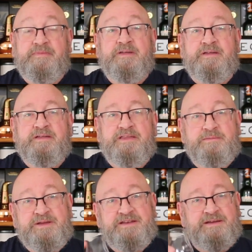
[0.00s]
In the
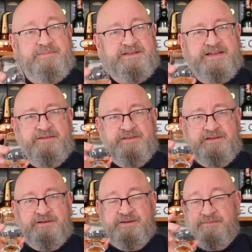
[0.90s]
meantime, let's have a
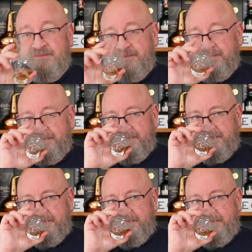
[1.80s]
little
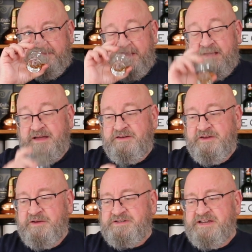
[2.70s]
uh,
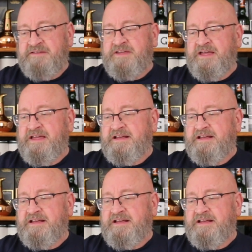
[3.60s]
nosing of the